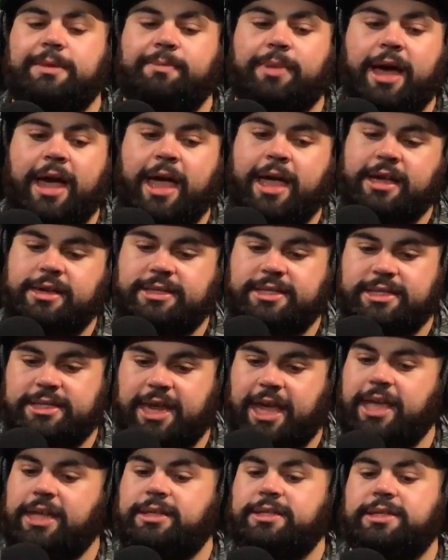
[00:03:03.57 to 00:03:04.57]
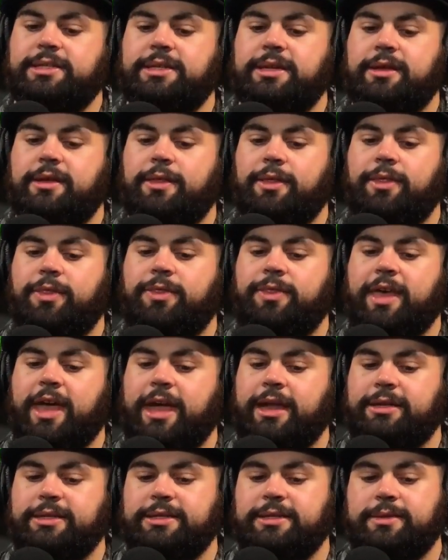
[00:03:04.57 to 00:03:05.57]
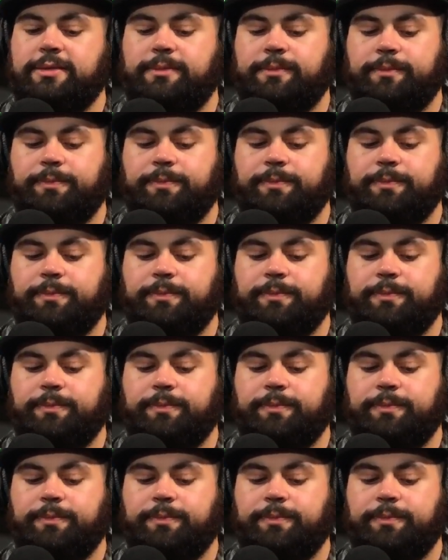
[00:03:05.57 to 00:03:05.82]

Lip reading: bias states that